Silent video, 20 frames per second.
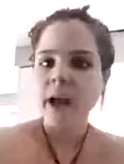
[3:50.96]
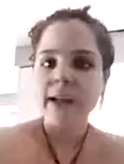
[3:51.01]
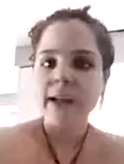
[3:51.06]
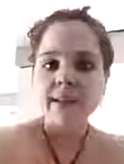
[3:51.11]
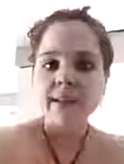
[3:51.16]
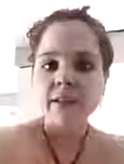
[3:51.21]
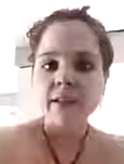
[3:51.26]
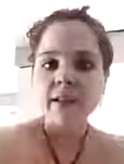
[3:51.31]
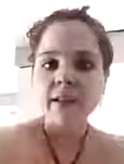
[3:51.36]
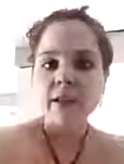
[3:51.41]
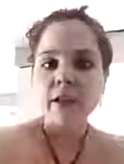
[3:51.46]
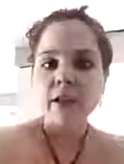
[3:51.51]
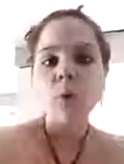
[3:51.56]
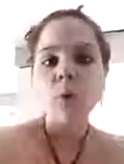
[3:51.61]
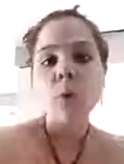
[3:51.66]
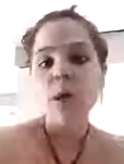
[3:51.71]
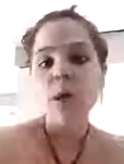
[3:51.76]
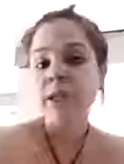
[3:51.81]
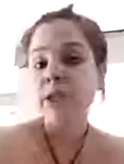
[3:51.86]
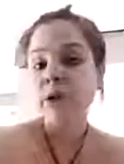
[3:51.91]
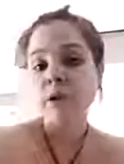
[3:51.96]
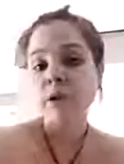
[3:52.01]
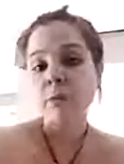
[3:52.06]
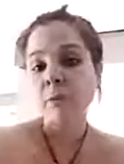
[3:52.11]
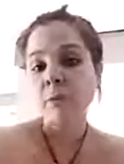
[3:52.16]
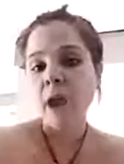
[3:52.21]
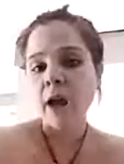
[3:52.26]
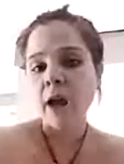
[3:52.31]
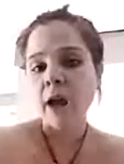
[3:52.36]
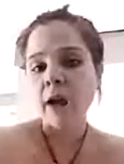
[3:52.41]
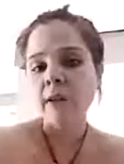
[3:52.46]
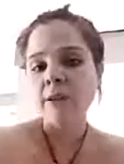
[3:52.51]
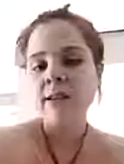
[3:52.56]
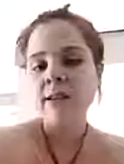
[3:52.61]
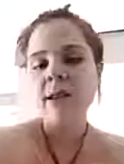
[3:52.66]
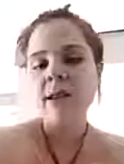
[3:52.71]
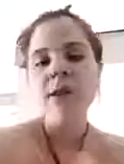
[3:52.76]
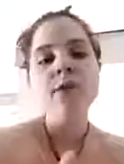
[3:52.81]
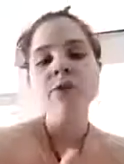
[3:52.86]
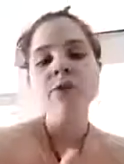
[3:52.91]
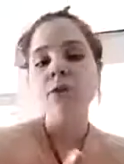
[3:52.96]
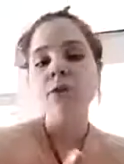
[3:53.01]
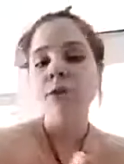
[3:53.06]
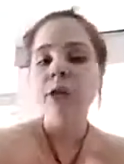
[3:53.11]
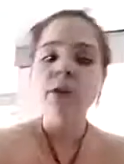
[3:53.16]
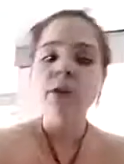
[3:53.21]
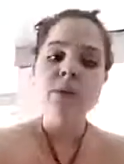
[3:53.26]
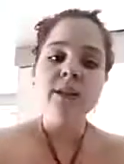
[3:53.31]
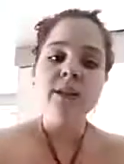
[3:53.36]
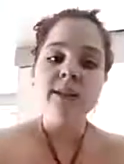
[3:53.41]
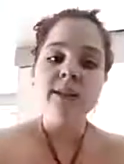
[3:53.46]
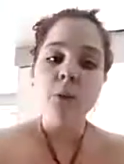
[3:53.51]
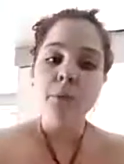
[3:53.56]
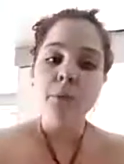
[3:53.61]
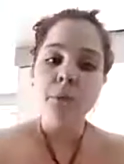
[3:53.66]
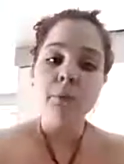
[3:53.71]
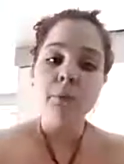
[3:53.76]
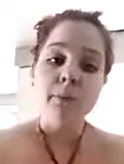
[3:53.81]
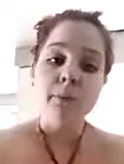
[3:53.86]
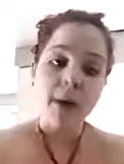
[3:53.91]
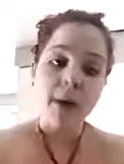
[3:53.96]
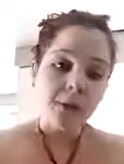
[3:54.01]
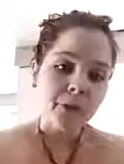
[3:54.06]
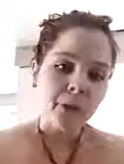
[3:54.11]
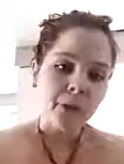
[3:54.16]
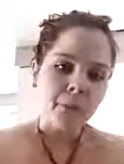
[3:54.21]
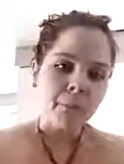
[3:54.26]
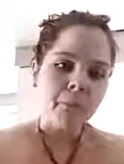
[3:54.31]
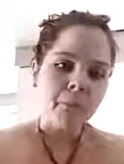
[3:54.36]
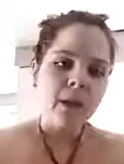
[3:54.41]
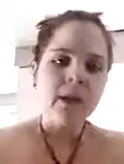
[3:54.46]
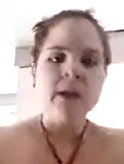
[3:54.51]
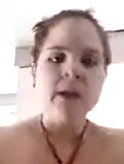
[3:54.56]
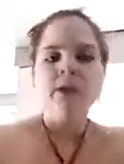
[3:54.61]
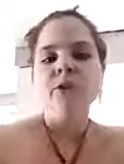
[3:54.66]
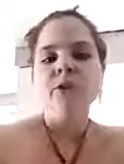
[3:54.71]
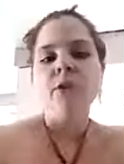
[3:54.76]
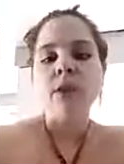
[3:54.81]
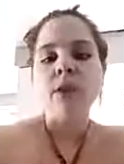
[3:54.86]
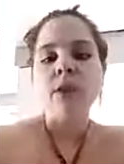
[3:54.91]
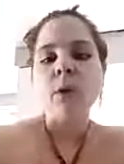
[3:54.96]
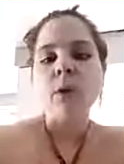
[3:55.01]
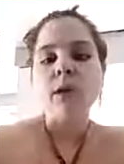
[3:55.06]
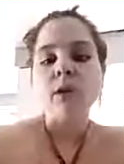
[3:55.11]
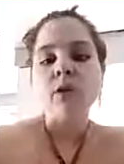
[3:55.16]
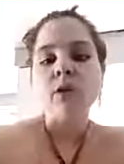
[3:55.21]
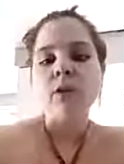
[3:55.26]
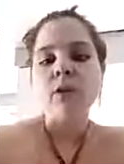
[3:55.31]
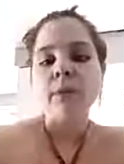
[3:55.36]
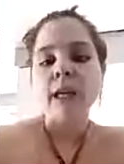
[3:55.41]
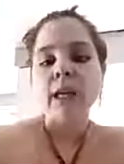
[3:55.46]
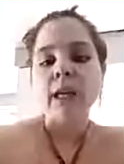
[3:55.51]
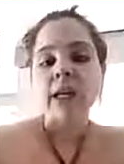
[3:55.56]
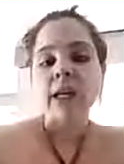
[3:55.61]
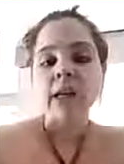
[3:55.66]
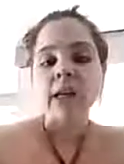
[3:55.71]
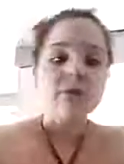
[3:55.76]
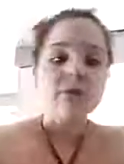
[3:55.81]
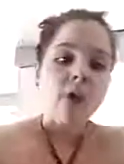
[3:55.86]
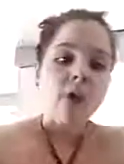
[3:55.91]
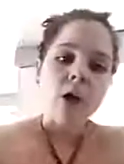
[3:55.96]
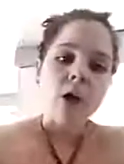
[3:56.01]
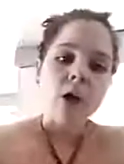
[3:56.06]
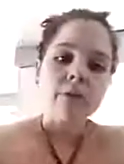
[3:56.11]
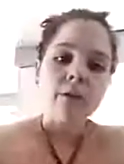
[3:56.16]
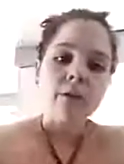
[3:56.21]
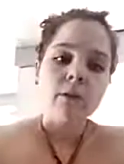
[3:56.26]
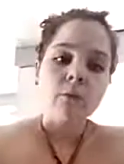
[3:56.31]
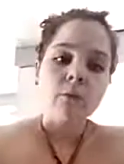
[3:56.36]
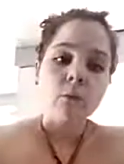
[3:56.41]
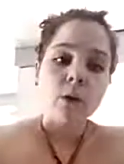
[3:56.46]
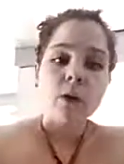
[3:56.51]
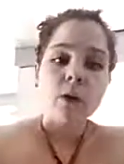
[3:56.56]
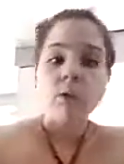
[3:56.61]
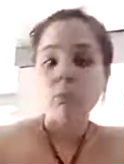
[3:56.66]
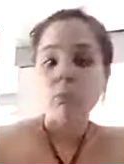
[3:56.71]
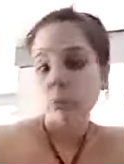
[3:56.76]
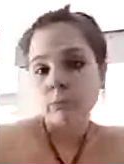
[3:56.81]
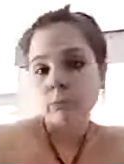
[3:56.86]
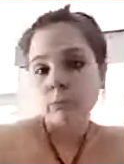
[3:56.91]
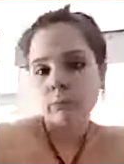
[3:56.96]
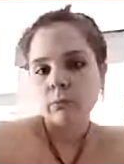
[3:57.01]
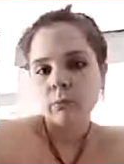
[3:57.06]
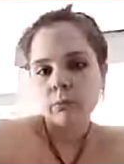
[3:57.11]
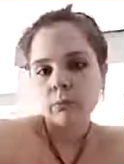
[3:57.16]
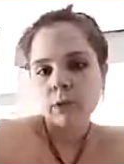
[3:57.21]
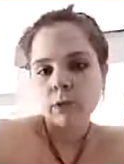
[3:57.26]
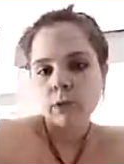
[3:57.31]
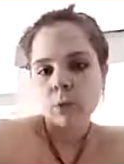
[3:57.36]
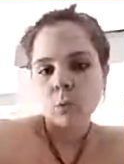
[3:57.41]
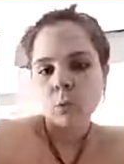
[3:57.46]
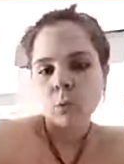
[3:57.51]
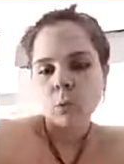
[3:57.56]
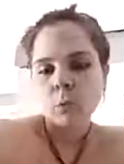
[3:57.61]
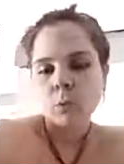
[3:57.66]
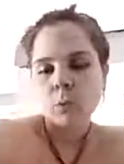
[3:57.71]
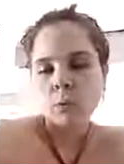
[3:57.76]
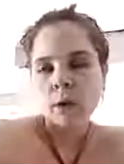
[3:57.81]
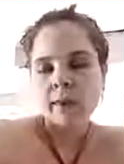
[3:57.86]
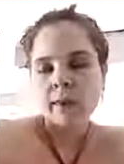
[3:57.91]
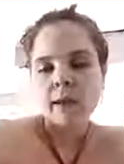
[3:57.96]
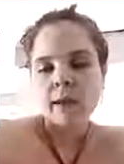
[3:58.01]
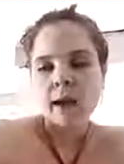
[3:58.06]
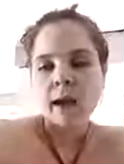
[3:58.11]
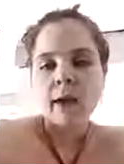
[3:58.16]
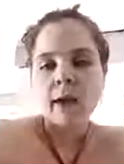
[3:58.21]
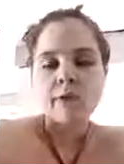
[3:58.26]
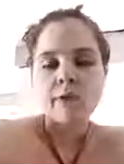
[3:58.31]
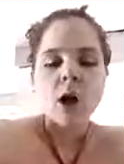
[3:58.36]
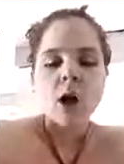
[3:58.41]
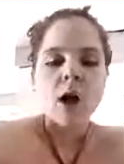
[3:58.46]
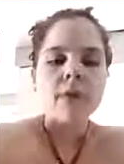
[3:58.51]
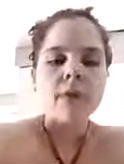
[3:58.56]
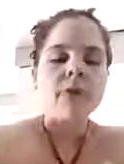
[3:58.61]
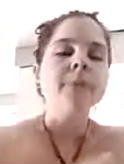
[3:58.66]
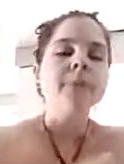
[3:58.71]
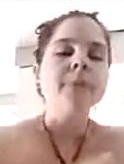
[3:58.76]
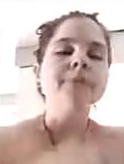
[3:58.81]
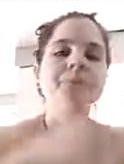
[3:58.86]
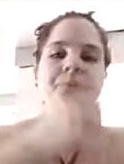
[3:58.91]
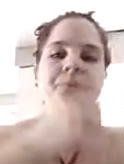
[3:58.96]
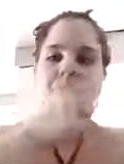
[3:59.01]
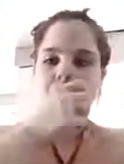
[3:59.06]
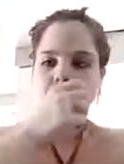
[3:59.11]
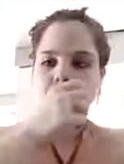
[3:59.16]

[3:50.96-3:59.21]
ideally, you want to know the products so that you can tell people about them. So they want you to be involved with, what they have to offer.